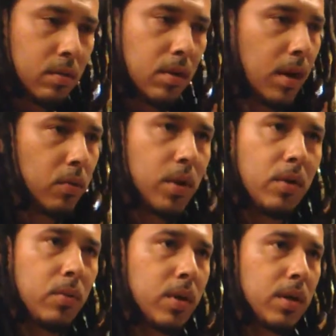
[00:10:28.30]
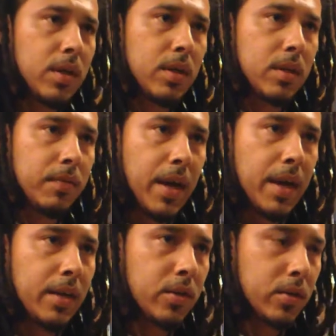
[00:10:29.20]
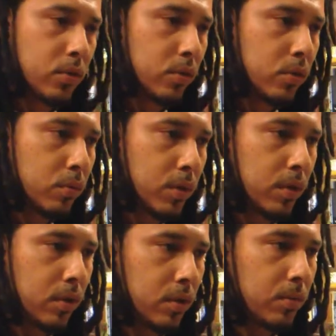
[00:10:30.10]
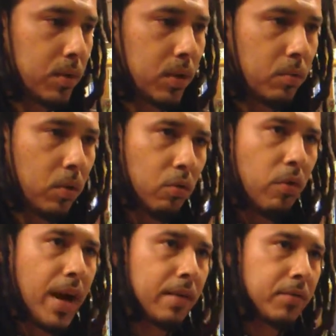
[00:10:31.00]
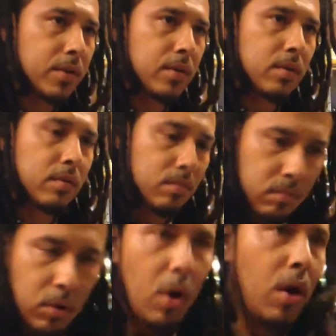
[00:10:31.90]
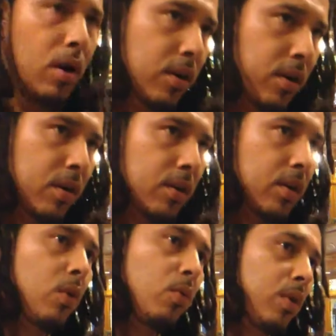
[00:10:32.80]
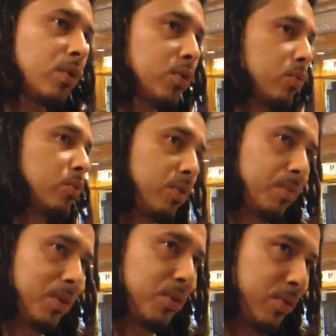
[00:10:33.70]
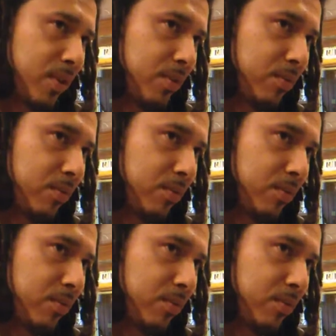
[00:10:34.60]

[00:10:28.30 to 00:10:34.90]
I don't care what it is. If it has to do with, you know what I'm saying, with crafts, gone. They don't want you to express yourself.